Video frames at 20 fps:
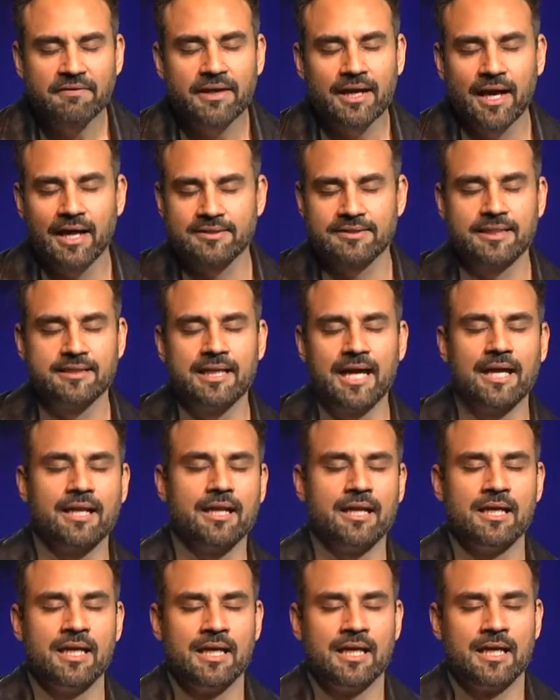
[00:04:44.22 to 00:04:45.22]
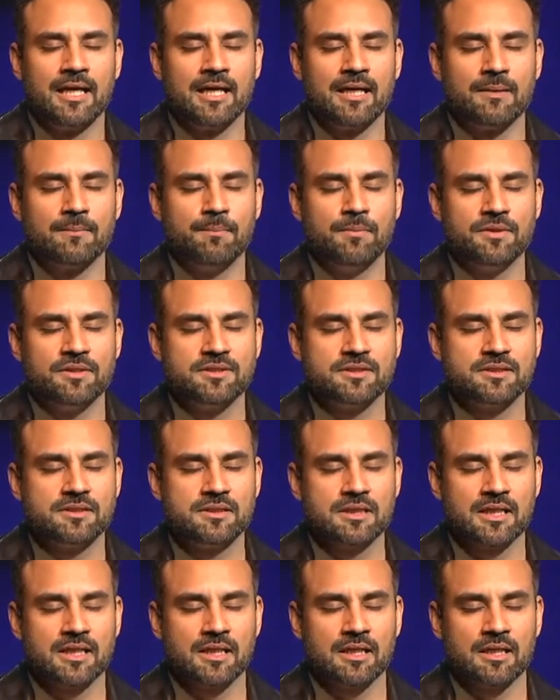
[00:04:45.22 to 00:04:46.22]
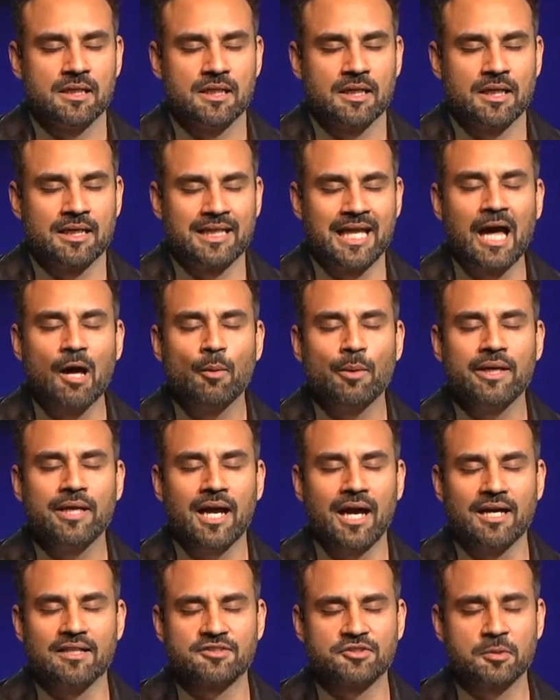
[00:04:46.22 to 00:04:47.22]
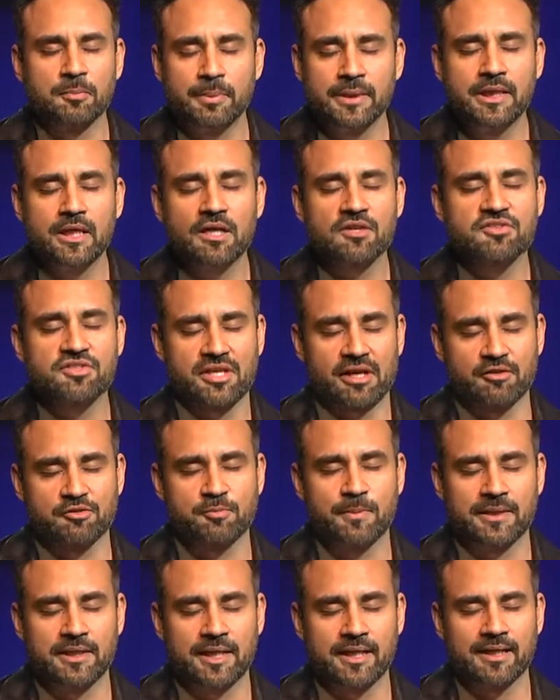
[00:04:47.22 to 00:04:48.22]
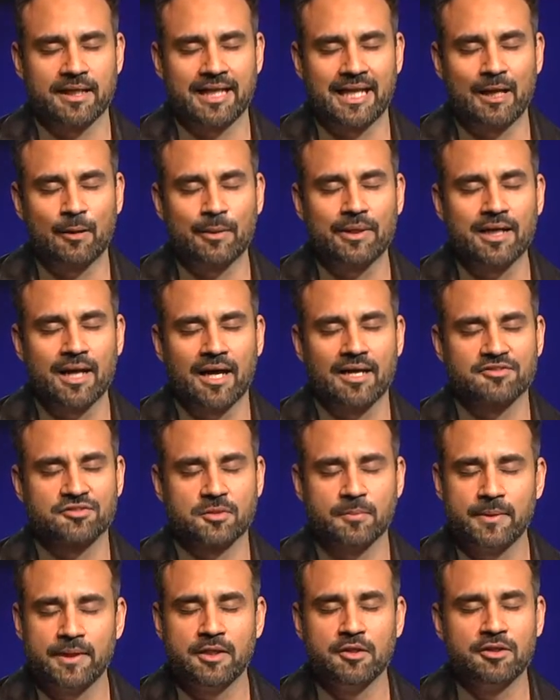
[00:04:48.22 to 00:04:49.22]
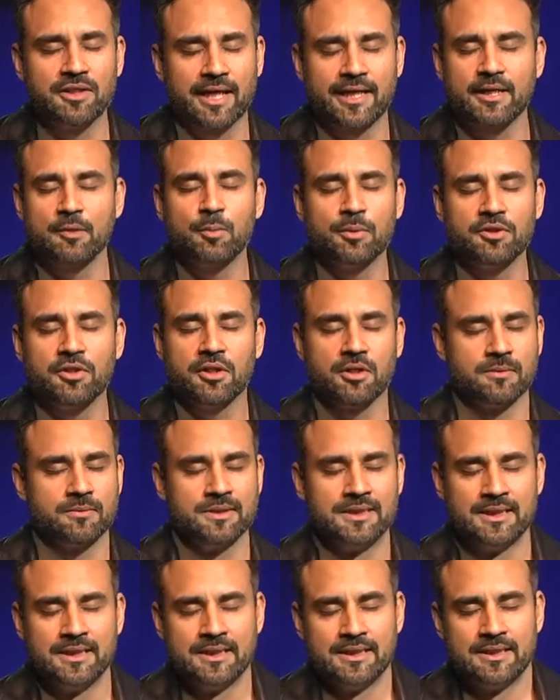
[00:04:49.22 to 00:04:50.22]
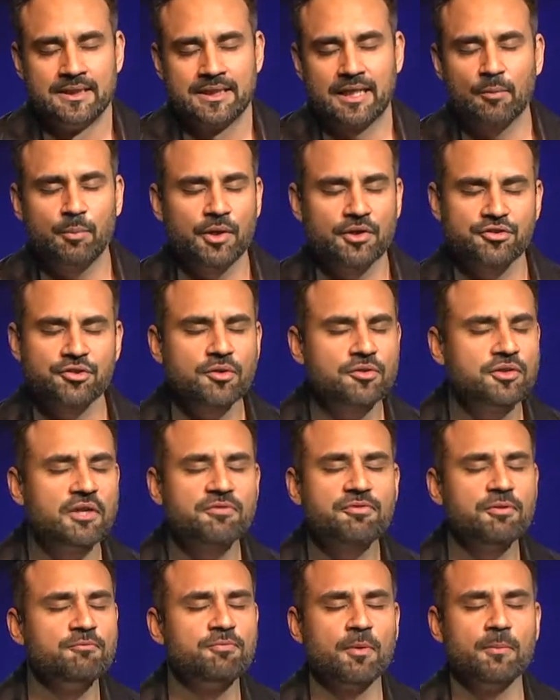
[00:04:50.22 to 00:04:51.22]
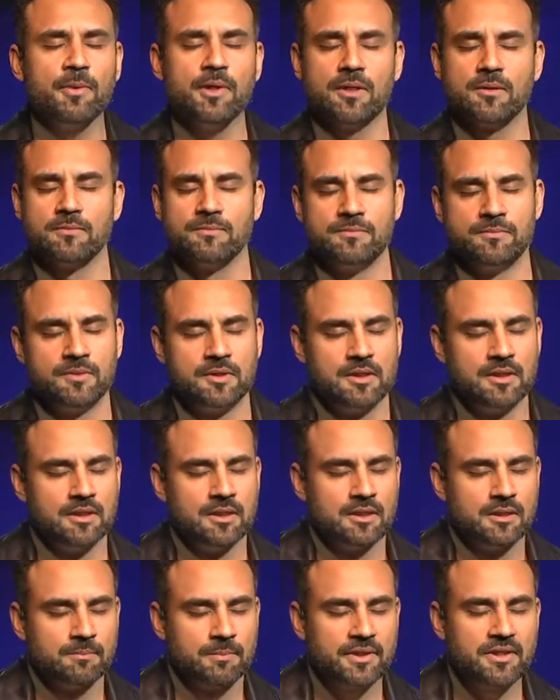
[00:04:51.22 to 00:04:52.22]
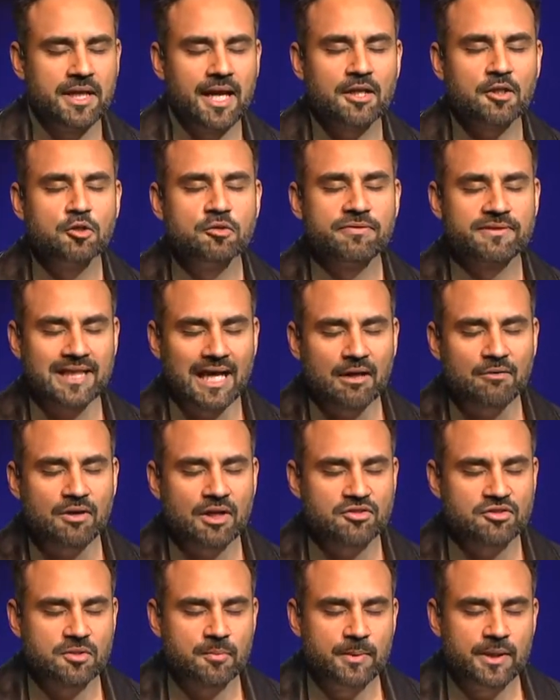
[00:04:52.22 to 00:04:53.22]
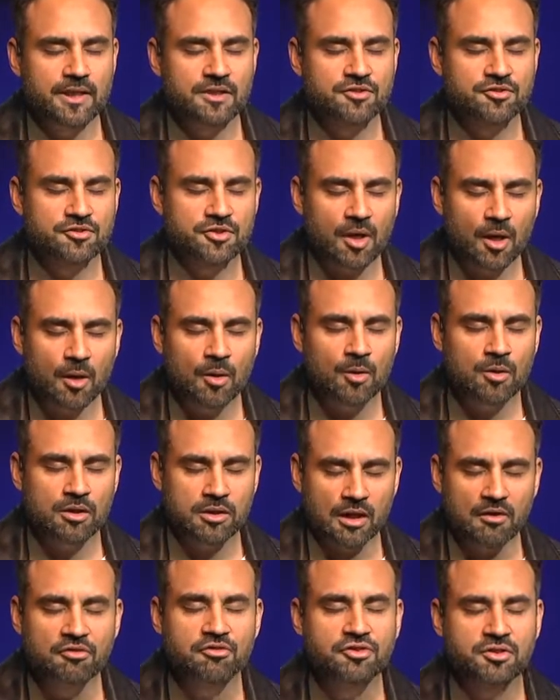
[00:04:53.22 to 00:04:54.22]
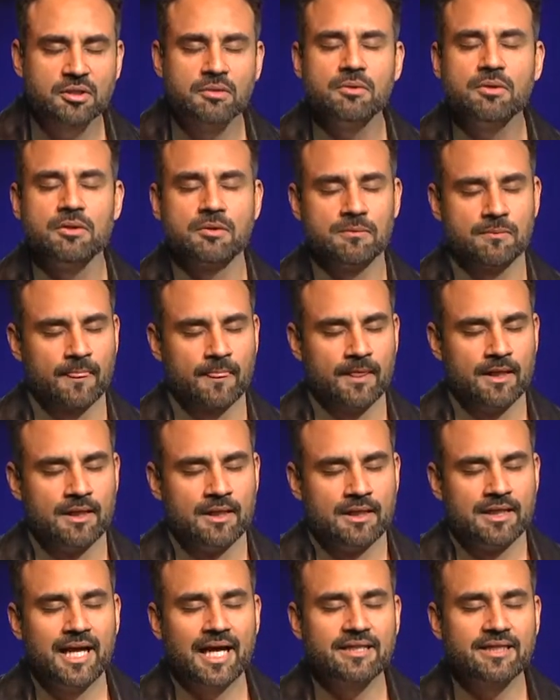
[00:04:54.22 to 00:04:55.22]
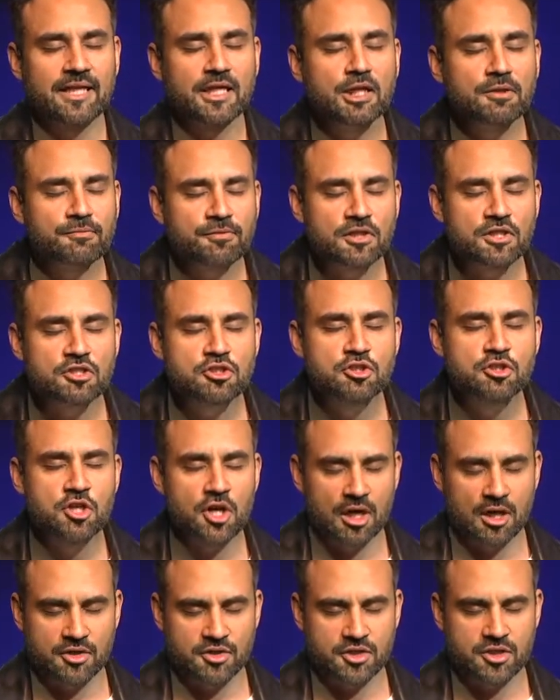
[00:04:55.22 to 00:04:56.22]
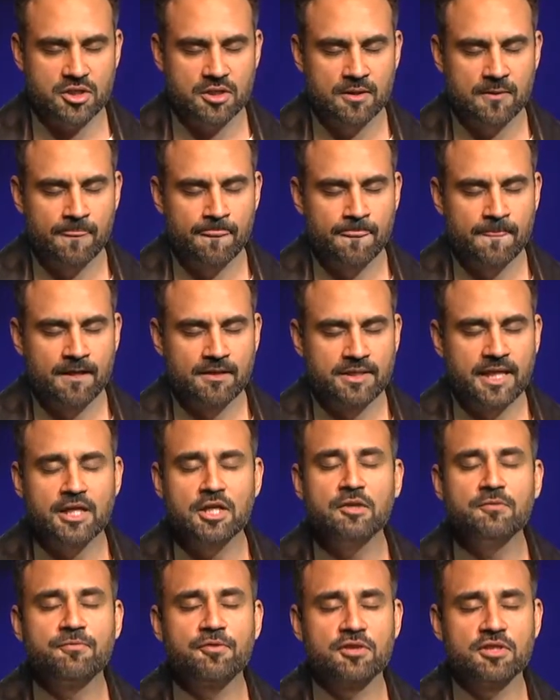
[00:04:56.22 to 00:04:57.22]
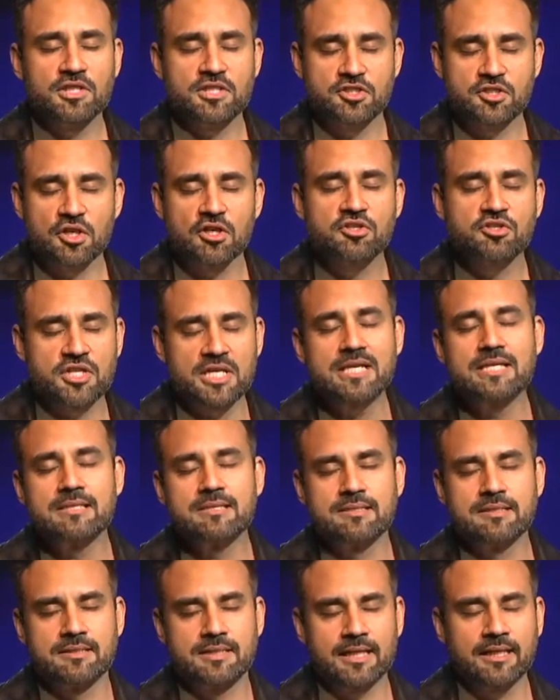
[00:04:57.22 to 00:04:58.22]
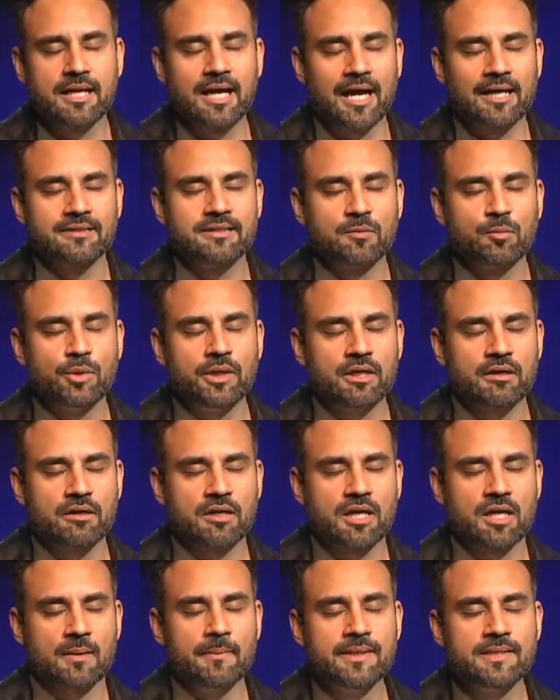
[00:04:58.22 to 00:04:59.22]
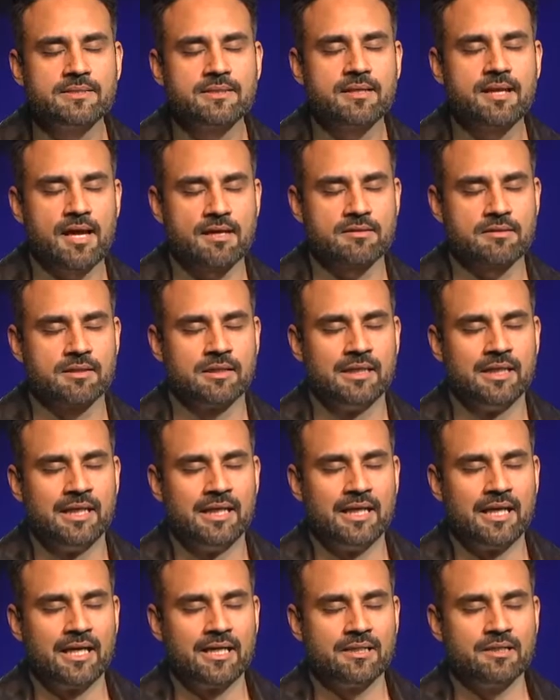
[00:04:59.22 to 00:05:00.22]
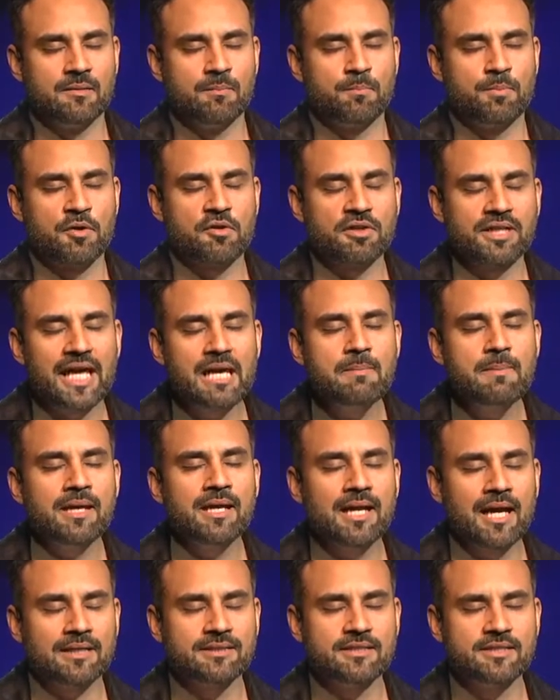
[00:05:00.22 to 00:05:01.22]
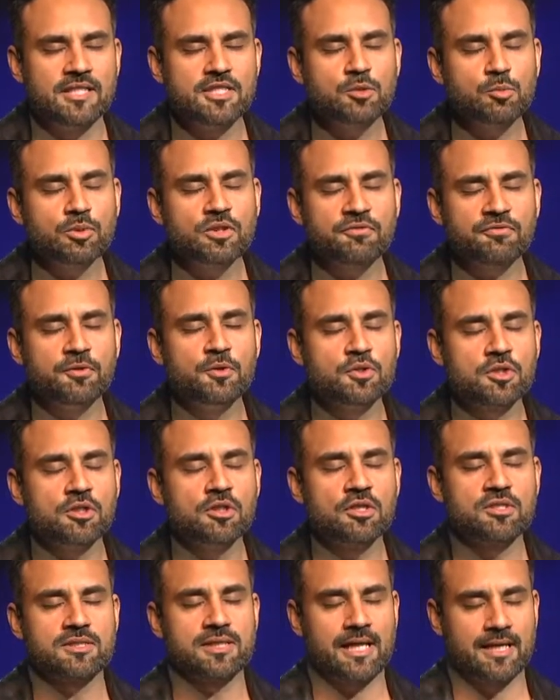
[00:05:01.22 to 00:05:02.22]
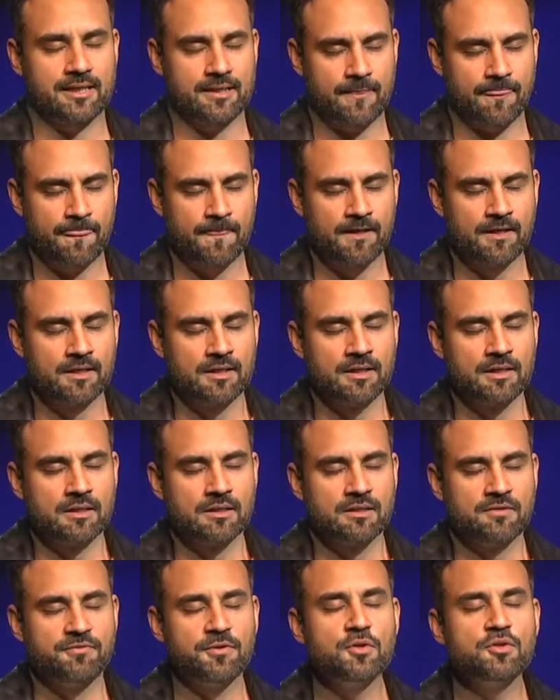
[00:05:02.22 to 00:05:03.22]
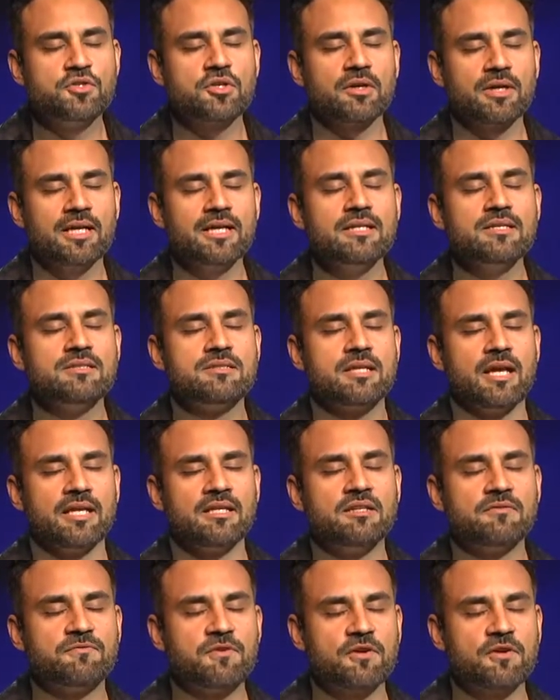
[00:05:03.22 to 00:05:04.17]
and not allowing us to be ourselves, but yet allowing us to be united with you. God, we are so different from you, but yet you've allowed us to be so close to you. God, thank you for this church. Thank you for these churches, that God, that we are coming together and proclaiming, God, that this is what the future looks like. The future is a diverse